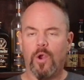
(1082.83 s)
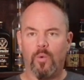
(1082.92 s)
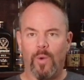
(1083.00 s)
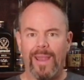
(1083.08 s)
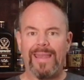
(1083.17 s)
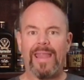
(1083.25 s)

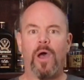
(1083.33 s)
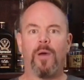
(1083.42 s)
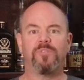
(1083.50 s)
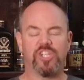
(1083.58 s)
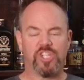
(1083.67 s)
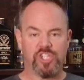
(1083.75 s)
right now
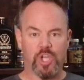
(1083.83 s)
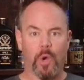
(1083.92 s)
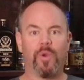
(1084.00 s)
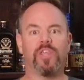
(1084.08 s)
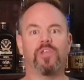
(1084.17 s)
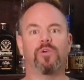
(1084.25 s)
I'm just
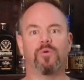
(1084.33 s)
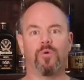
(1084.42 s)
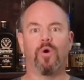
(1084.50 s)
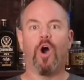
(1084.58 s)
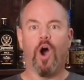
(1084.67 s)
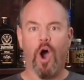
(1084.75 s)
showing
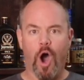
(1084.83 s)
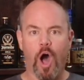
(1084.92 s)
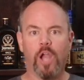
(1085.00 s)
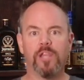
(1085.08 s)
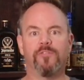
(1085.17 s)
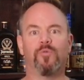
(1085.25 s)
you
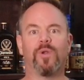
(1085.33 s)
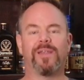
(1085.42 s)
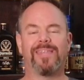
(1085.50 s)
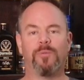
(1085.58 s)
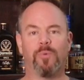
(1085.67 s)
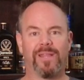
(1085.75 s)
all of
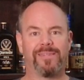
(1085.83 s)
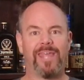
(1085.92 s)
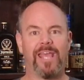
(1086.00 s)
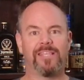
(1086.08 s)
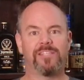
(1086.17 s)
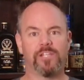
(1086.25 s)
what it
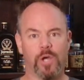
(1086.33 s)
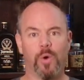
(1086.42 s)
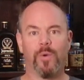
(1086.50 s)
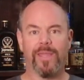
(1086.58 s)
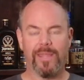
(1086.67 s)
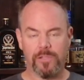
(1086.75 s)
takes to
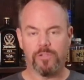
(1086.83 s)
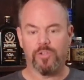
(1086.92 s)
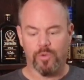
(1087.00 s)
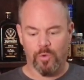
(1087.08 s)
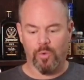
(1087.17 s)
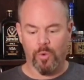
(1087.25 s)
go
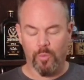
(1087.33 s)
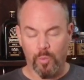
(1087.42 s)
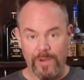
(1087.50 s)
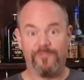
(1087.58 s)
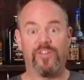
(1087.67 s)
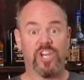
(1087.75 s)
into
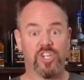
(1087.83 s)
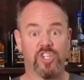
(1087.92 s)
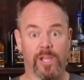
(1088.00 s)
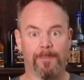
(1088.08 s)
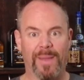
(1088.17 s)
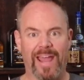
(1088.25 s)

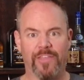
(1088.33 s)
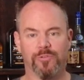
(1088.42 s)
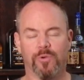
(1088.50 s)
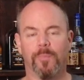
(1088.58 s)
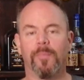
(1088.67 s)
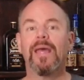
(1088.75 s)
refinishing a
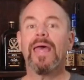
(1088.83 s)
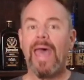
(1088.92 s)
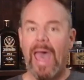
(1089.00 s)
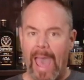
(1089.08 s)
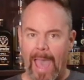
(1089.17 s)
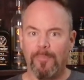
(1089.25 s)
bathroom.
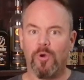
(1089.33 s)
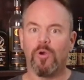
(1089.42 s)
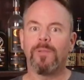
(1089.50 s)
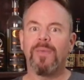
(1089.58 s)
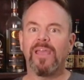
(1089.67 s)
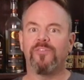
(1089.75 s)
I'm
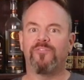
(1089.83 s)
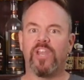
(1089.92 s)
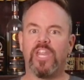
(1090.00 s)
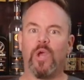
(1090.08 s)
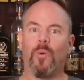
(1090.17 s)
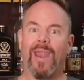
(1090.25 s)
going to make a
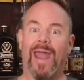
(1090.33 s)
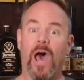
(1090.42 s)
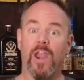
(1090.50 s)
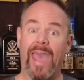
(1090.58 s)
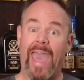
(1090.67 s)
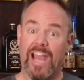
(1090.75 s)
video on
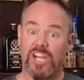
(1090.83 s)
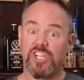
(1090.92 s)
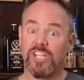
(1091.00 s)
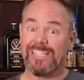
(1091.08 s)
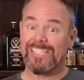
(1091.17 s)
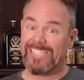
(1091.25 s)
how to
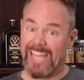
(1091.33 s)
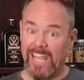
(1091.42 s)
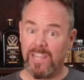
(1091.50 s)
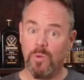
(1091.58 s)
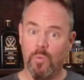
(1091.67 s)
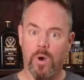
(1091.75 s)
actually
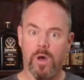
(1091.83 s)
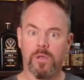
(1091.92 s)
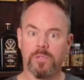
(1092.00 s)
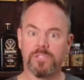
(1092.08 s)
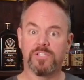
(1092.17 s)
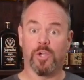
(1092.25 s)
sand the
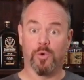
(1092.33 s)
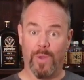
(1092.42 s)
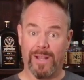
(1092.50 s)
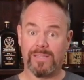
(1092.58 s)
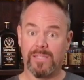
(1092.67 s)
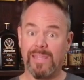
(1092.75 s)
walls
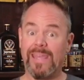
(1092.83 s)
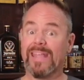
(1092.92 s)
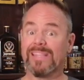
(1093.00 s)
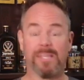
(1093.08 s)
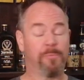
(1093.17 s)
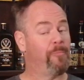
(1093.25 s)
correctly
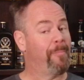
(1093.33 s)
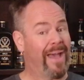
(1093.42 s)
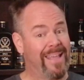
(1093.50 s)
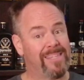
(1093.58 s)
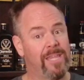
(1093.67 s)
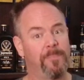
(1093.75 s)
and some of
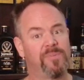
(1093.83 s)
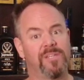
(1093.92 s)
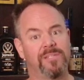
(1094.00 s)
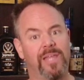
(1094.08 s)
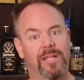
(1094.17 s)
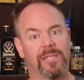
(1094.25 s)
my tips
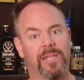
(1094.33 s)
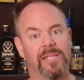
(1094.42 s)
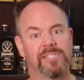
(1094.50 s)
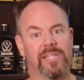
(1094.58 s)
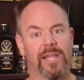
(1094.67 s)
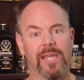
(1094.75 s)
and
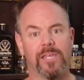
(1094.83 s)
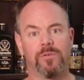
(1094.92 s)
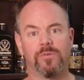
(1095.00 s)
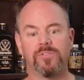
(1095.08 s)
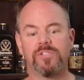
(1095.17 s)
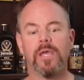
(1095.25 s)
techniques that I
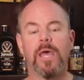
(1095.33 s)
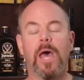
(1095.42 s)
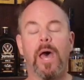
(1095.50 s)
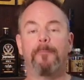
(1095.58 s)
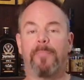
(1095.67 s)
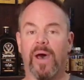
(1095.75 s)
use,
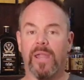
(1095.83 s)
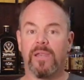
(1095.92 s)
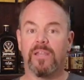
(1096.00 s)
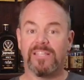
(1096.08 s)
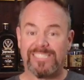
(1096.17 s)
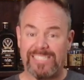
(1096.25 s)

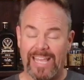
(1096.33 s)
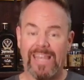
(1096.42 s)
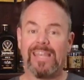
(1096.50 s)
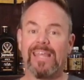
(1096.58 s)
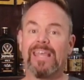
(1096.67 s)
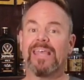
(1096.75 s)
but
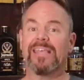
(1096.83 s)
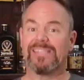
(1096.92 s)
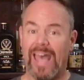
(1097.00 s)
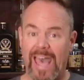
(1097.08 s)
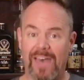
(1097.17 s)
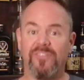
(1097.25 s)
sanding
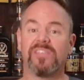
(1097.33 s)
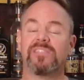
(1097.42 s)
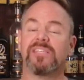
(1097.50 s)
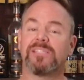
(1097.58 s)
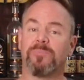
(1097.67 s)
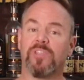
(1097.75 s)
is
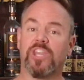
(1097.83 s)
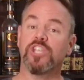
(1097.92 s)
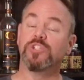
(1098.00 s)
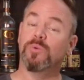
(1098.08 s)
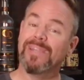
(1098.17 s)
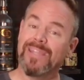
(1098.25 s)
obviously something
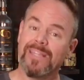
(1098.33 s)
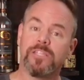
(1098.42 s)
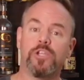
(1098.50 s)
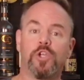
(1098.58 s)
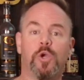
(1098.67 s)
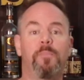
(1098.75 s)
that you need
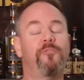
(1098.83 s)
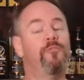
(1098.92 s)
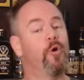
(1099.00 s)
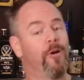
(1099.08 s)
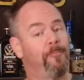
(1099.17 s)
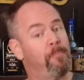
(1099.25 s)
to do
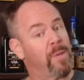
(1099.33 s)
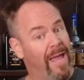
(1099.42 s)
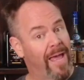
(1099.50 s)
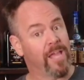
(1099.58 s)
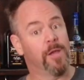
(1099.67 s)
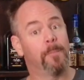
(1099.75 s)
before
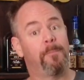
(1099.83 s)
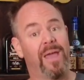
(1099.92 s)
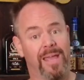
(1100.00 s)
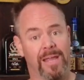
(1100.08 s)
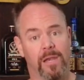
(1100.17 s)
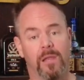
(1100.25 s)
applying your
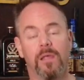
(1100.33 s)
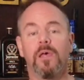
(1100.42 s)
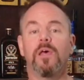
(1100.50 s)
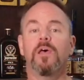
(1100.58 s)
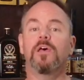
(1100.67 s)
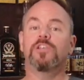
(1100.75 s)
paint.
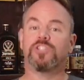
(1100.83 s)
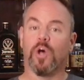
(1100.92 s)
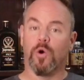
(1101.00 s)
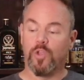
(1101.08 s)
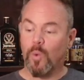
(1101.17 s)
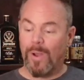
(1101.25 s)

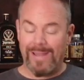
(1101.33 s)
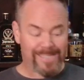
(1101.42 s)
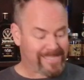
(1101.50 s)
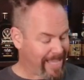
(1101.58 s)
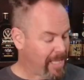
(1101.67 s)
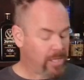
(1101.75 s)
So you want to
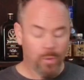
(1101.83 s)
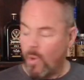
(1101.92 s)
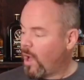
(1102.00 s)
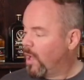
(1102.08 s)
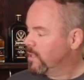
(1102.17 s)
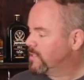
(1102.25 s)
sand the
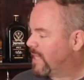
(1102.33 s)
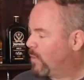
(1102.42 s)
walls,